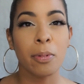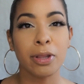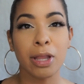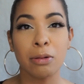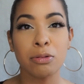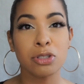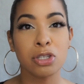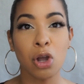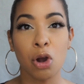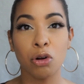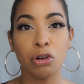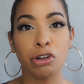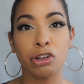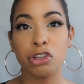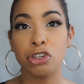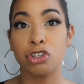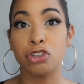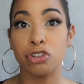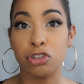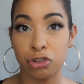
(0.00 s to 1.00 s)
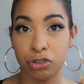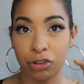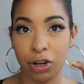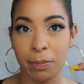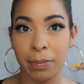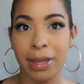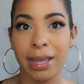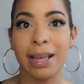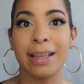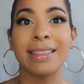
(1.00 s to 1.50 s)
But that was the only
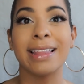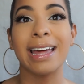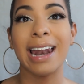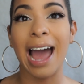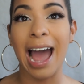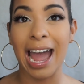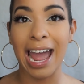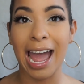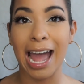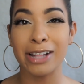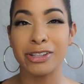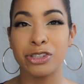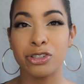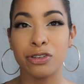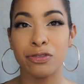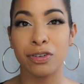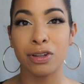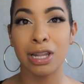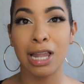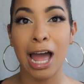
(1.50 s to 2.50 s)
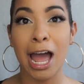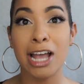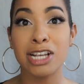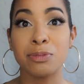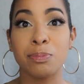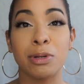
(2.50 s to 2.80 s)
trimming that I had to do for the lash.